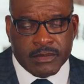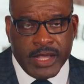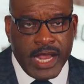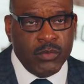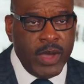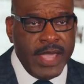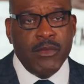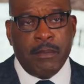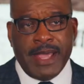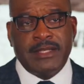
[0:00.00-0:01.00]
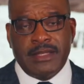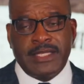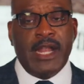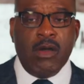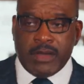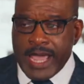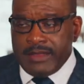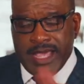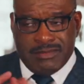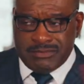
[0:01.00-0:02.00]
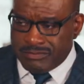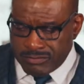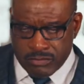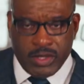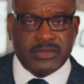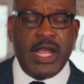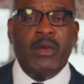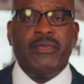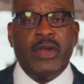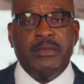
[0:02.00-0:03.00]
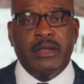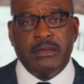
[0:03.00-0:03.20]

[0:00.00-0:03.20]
And we were basically saying, okay, then, we'll stay away from you.